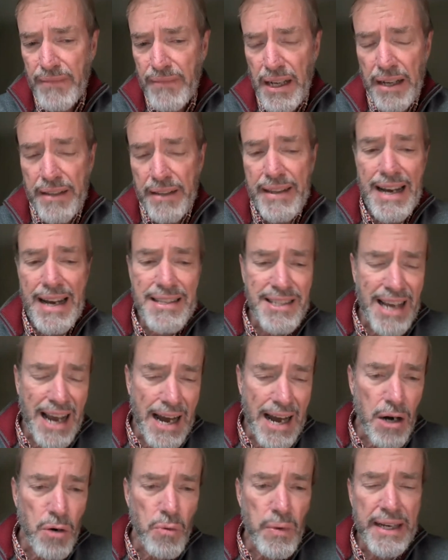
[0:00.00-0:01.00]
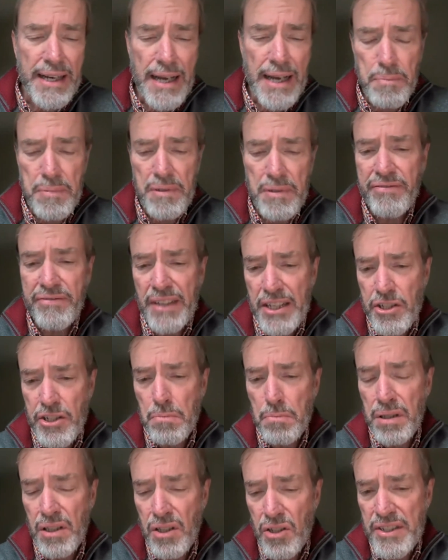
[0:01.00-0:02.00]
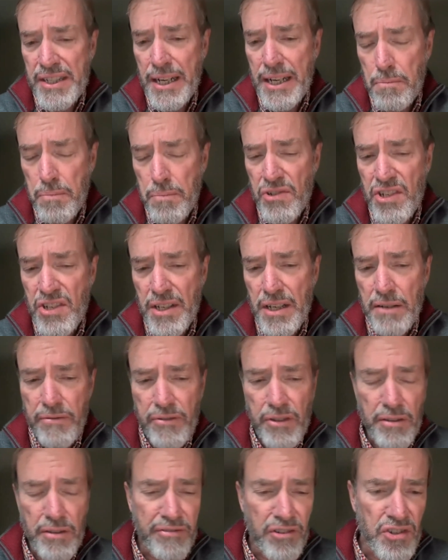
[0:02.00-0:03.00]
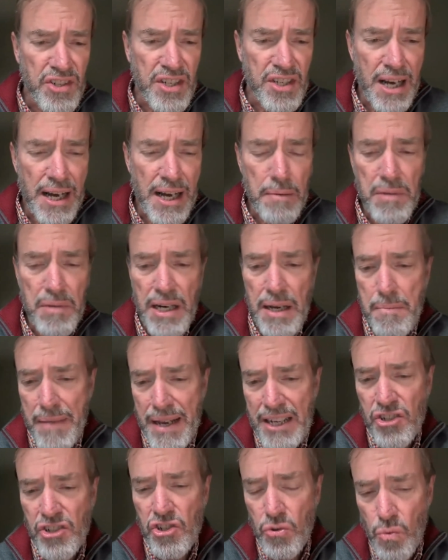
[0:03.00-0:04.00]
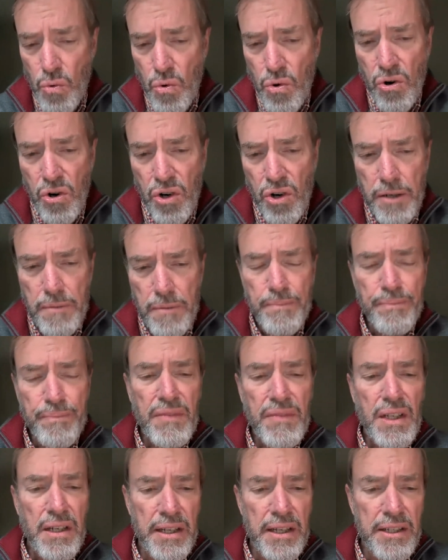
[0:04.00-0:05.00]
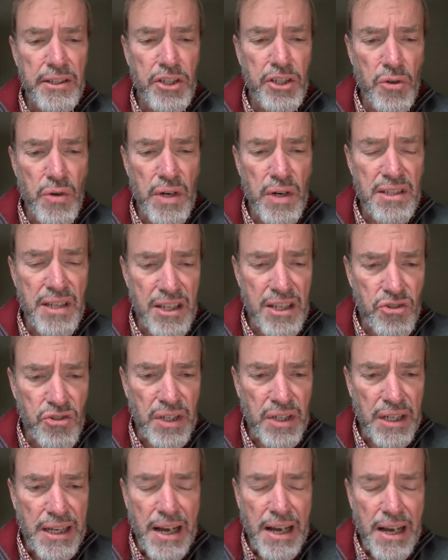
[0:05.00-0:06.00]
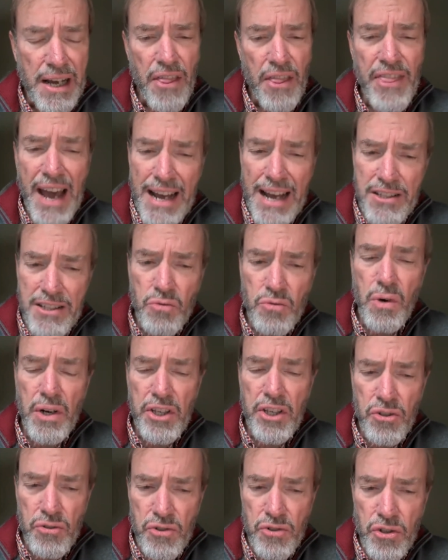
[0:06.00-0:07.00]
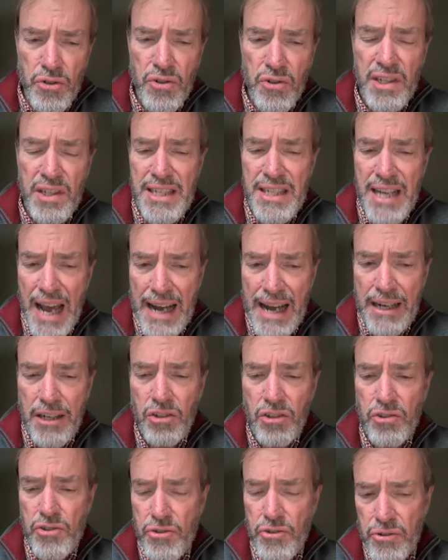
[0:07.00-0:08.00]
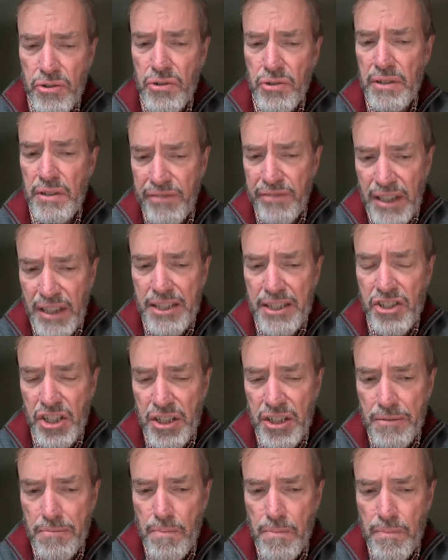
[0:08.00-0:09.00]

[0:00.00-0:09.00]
And that's how we kept inflation below 10% for the first time in a major war in U.S. history. That's what you do to tackle true inflation.